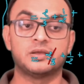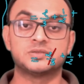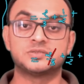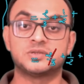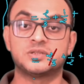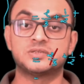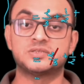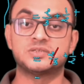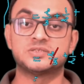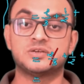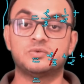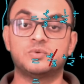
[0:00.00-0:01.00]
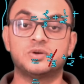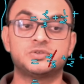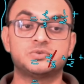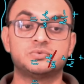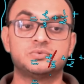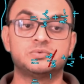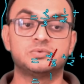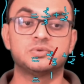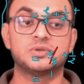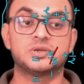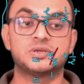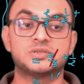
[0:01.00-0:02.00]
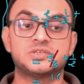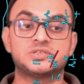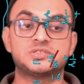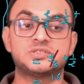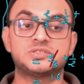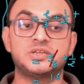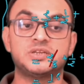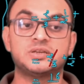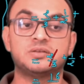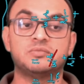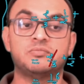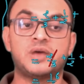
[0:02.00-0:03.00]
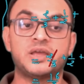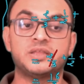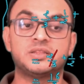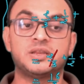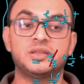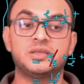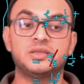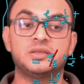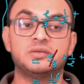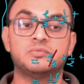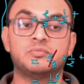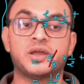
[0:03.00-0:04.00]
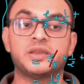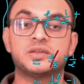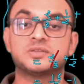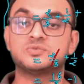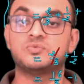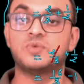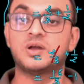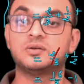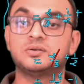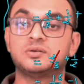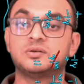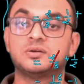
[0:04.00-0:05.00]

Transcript: So this is equal to 16 by 3 minus 1.